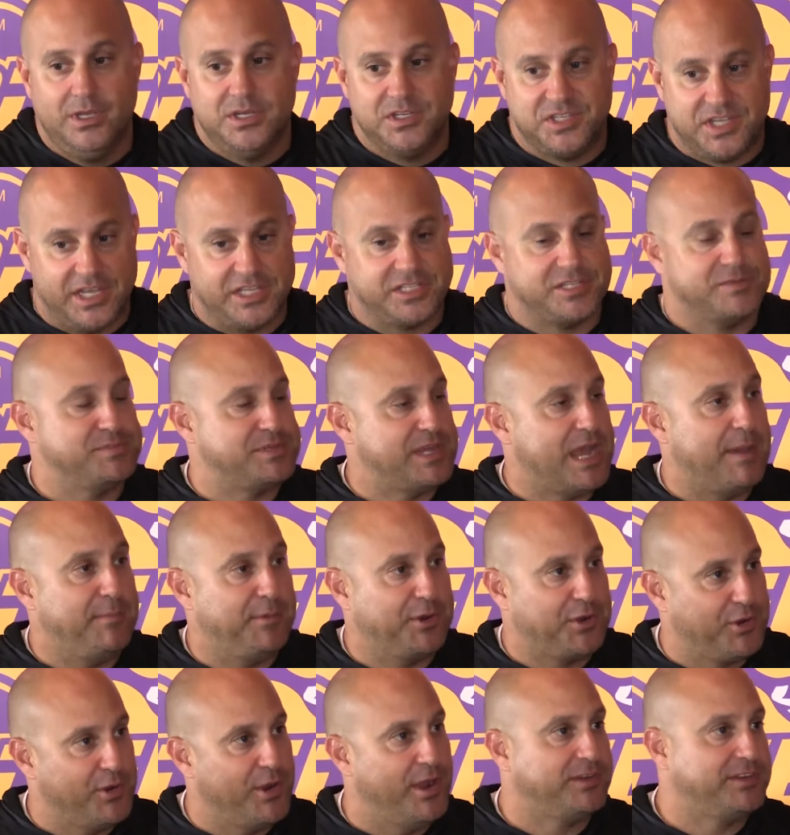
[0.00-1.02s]
take some time
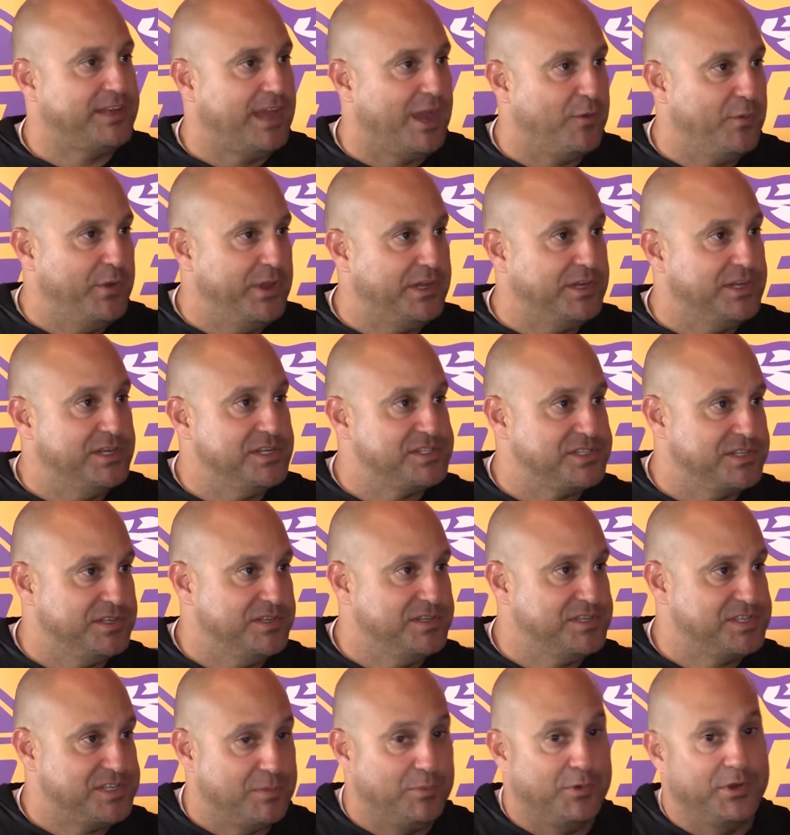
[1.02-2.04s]
to correct that weakness,
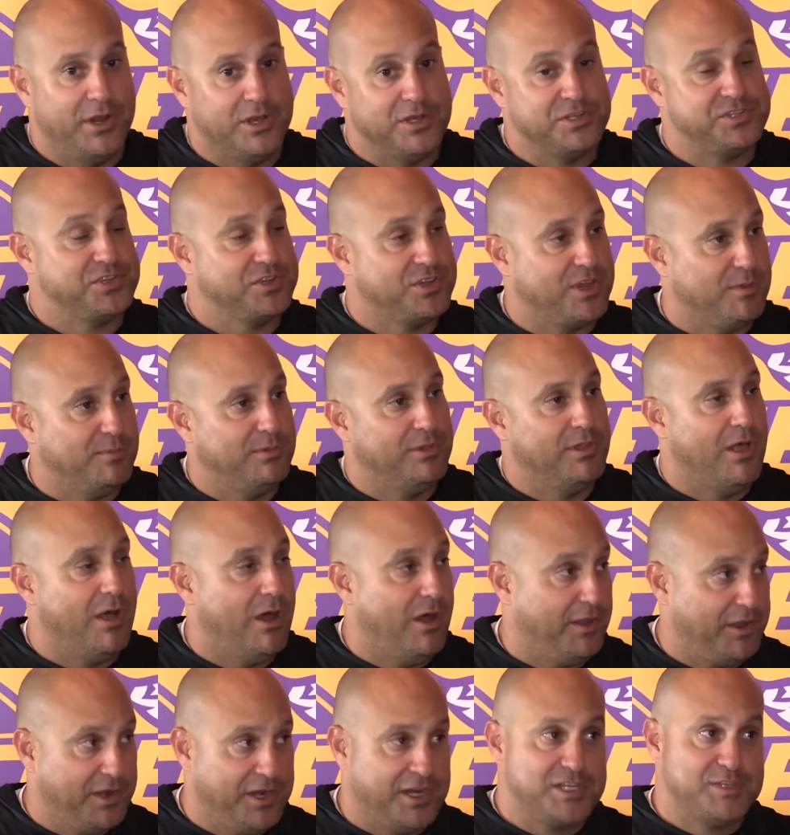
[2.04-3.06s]
and someone else will come
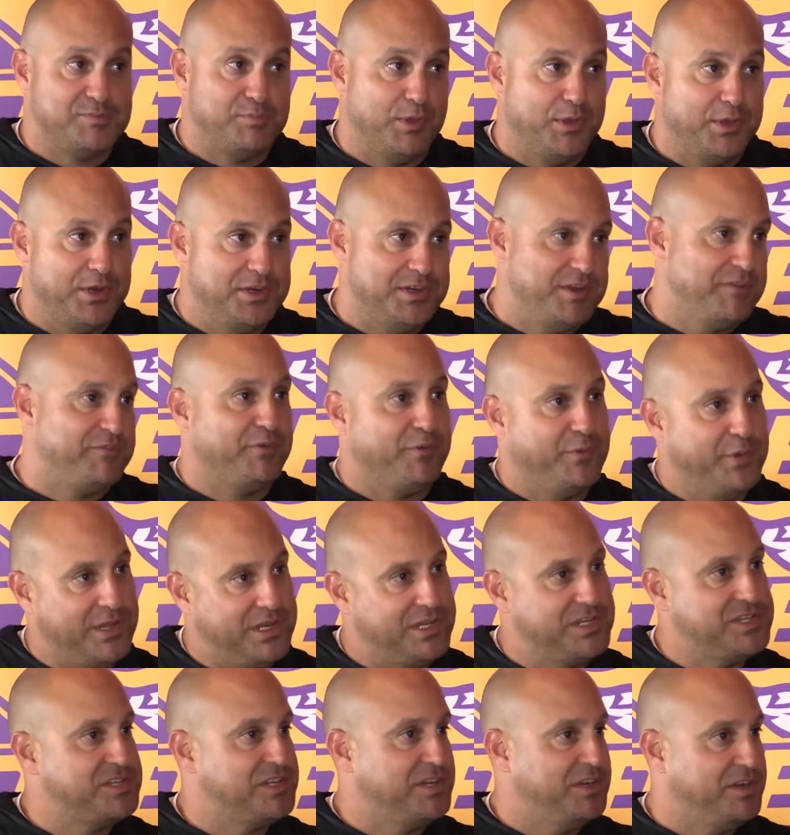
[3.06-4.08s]
along and exploit a different
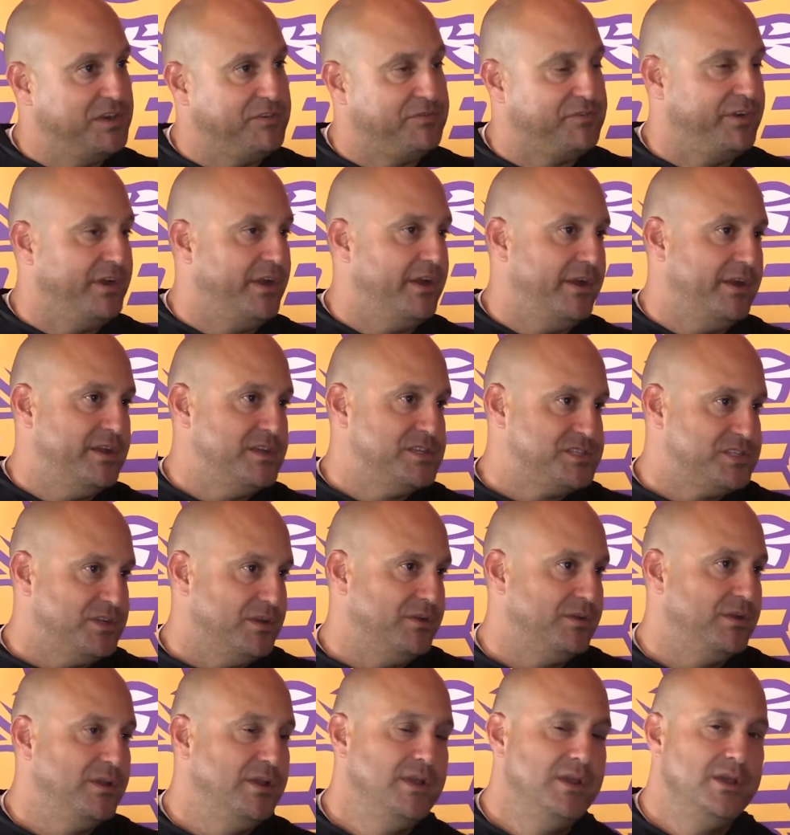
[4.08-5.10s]
weakness in a different area.
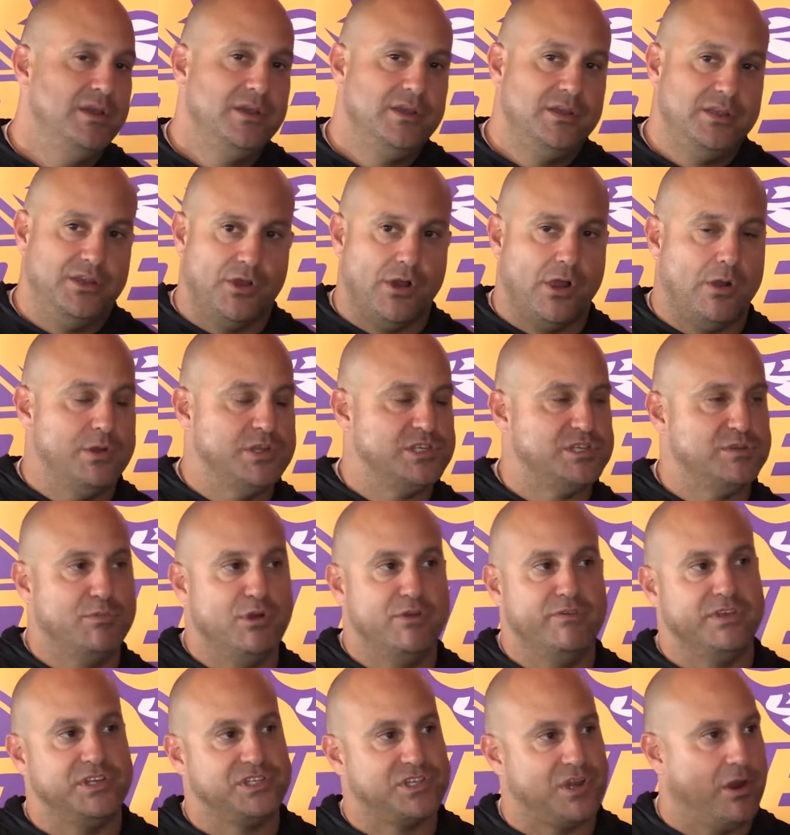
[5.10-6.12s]
So you're always a
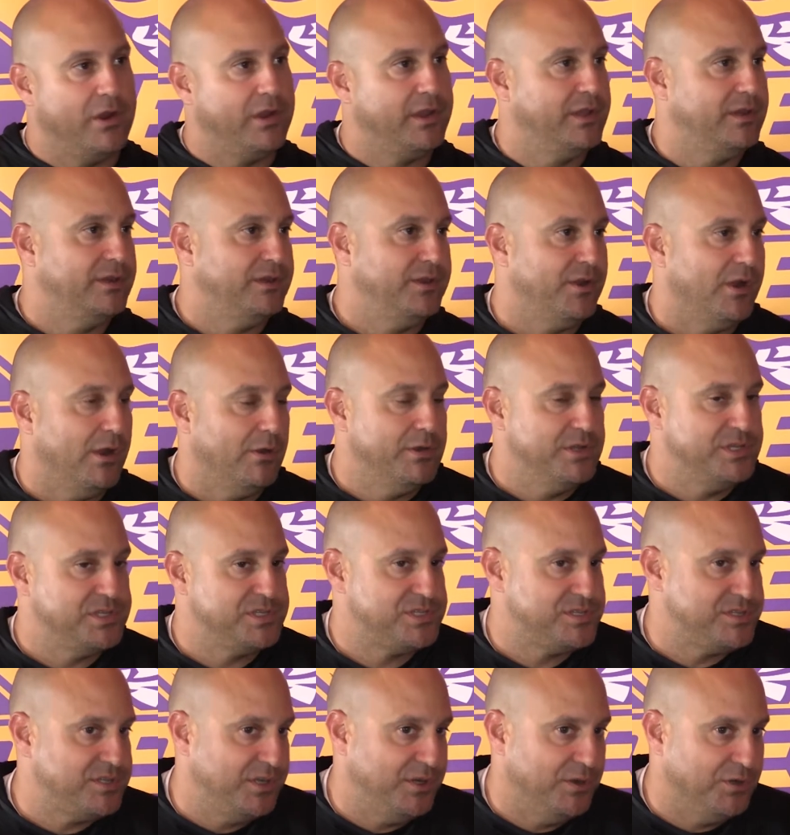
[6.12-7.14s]
moving target, and you're
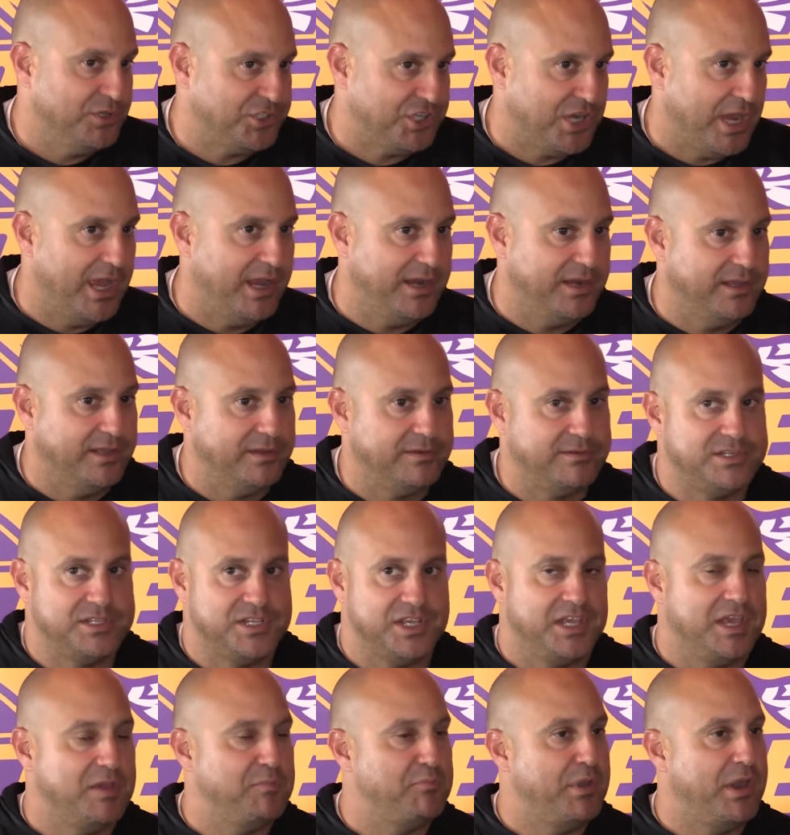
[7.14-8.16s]
always, trying
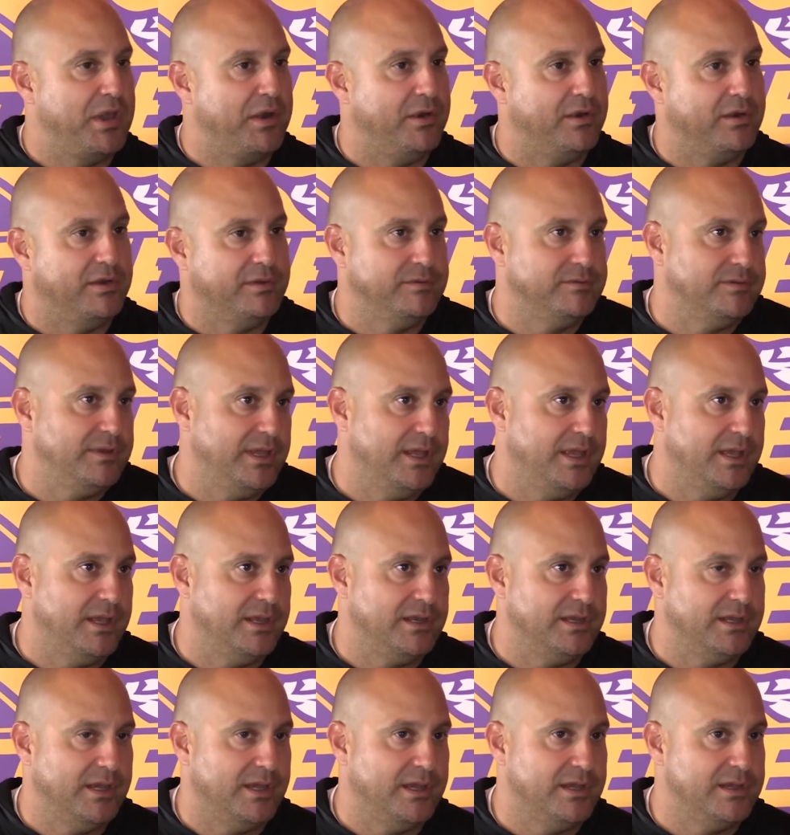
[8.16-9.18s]
to get better.
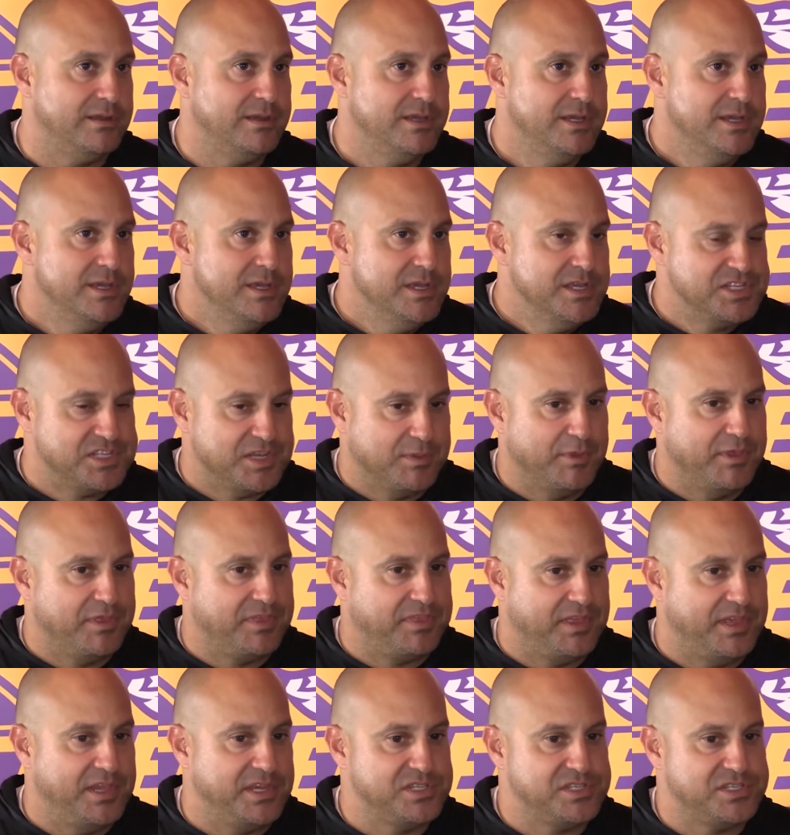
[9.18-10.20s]
And some of the
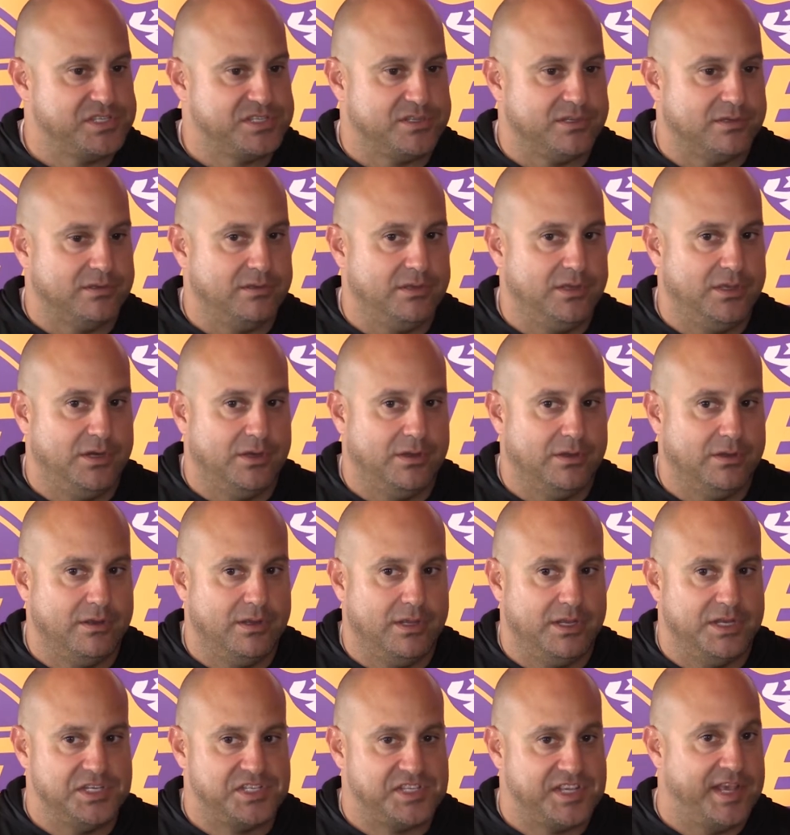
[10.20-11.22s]
things,
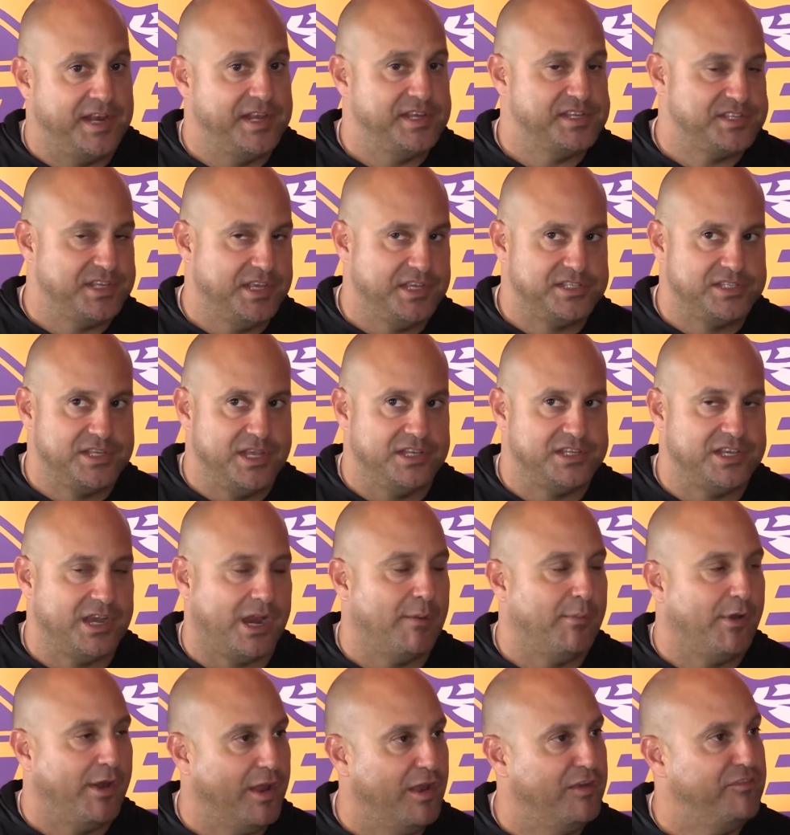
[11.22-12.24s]
in tennis, they
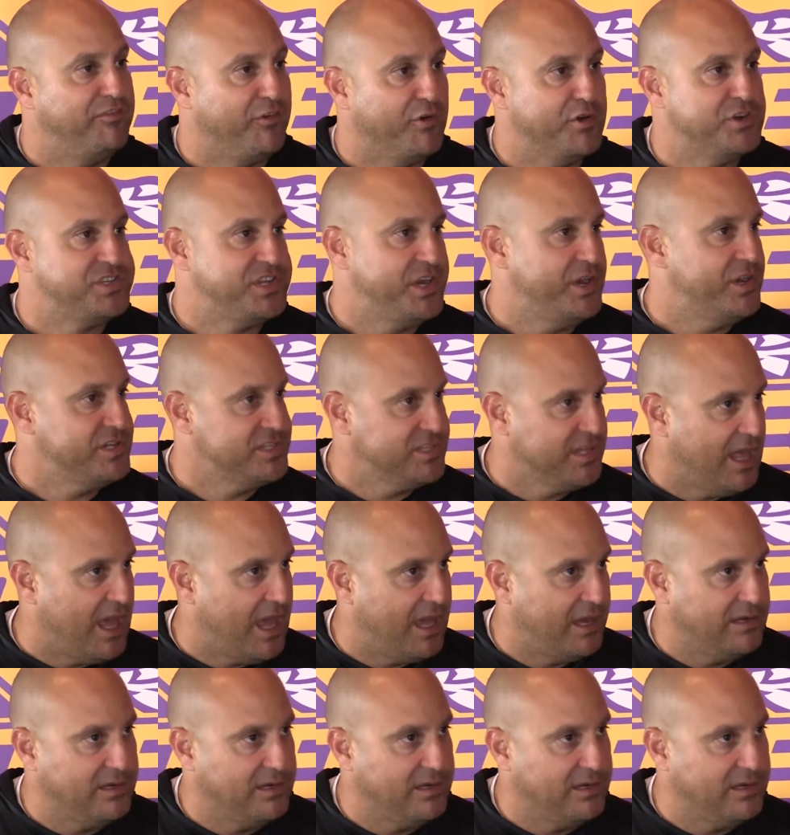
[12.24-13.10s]
talk about unforced errors a lot.